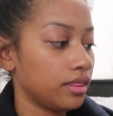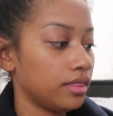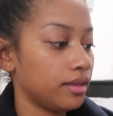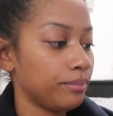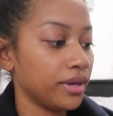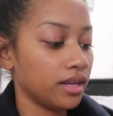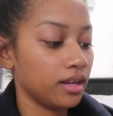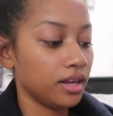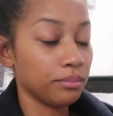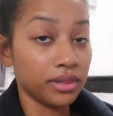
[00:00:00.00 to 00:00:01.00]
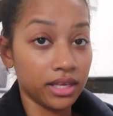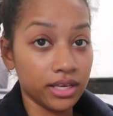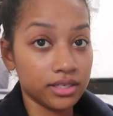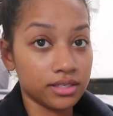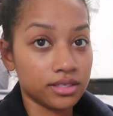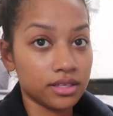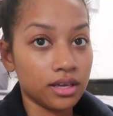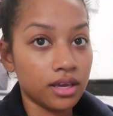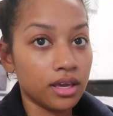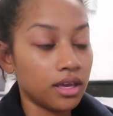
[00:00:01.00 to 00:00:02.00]
the bit in place.
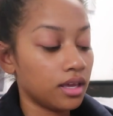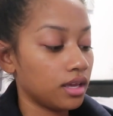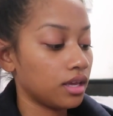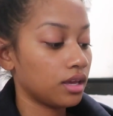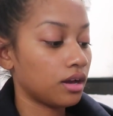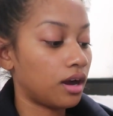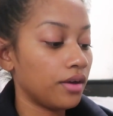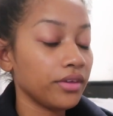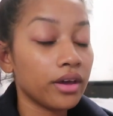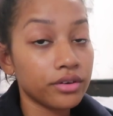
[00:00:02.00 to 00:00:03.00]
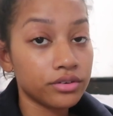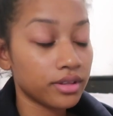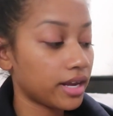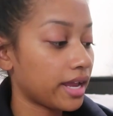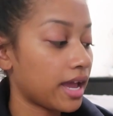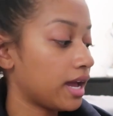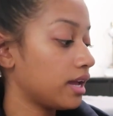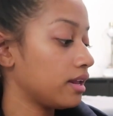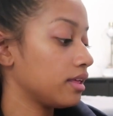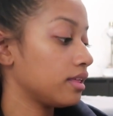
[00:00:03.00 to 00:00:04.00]
On the other drill that I
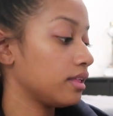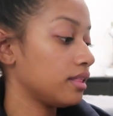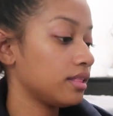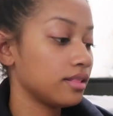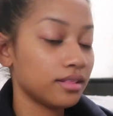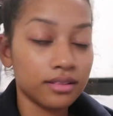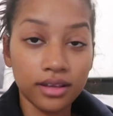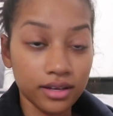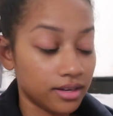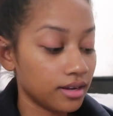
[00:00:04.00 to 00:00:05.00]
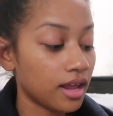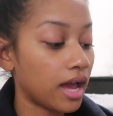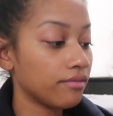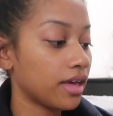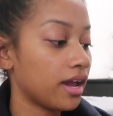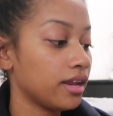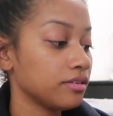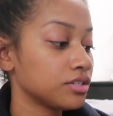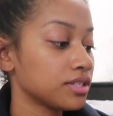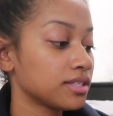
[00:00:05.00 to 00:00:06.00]
had, it didn't have that. It
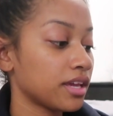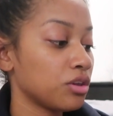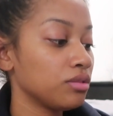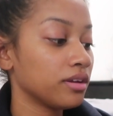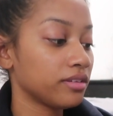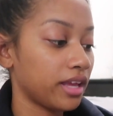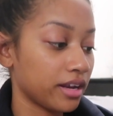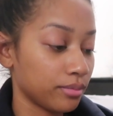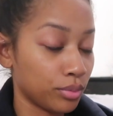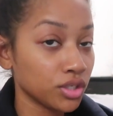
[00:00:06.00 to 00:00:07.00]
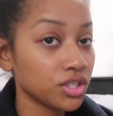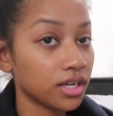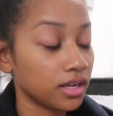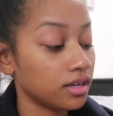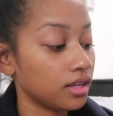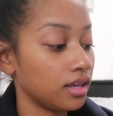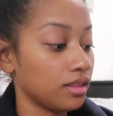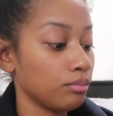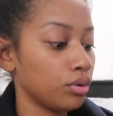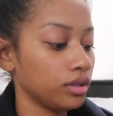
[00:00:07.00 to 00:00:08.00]
was just like you literally had to push it in and
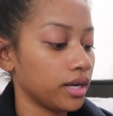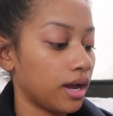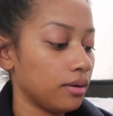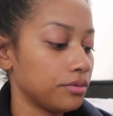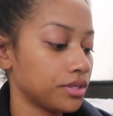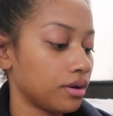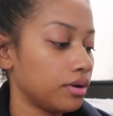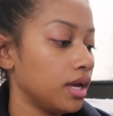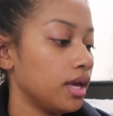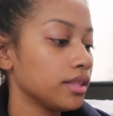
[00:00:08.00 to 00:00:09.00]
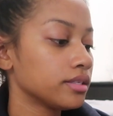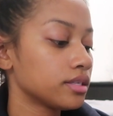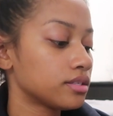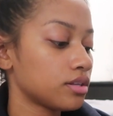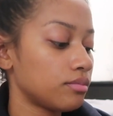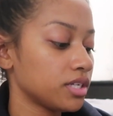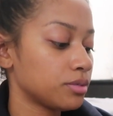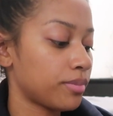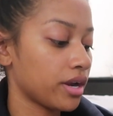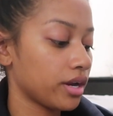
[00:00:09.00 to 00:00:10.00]
then pull it out. So this is so
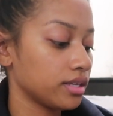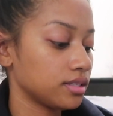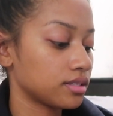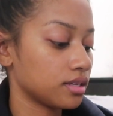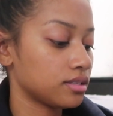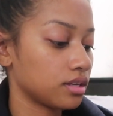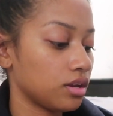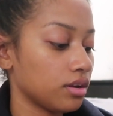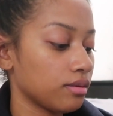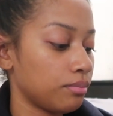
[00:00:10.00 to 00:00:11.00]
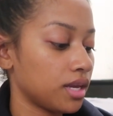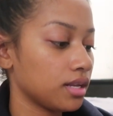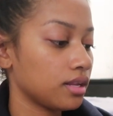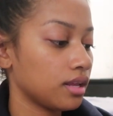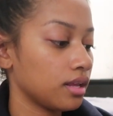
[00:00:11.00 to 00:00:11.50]
much better because it's going to secure the bit